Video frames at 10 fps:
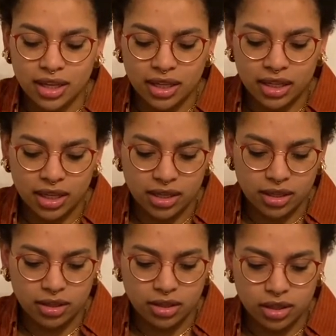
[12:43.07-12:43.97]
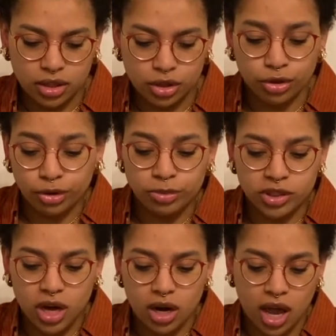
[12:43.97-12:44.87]
and like group
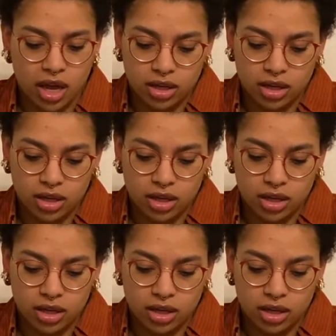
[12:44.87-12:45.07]
shot.